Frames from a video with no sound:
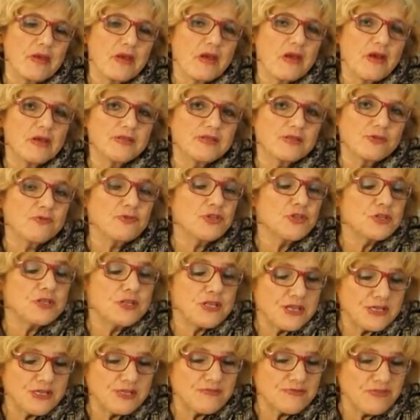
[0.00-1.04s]
And so she
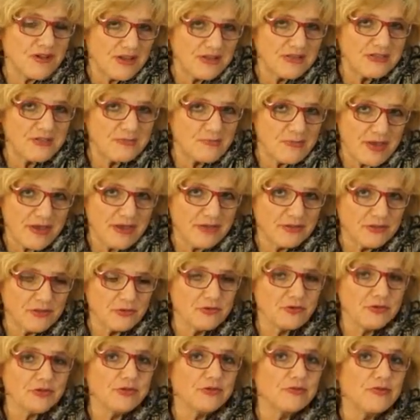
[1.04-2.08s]
does find a man who
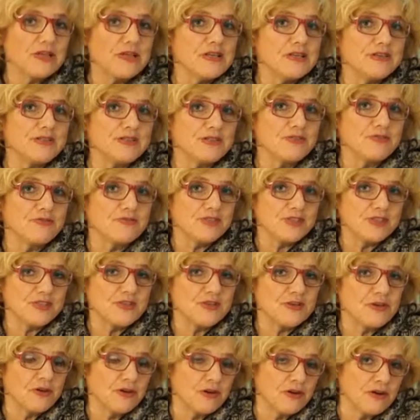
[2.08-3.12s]
agrees to visit
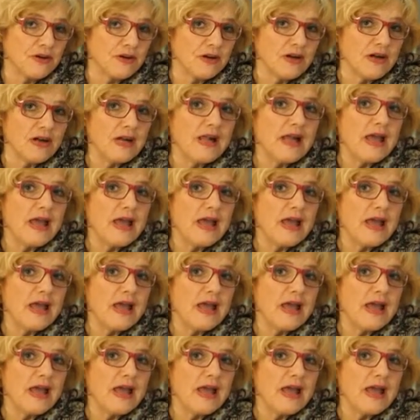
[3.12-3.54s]
her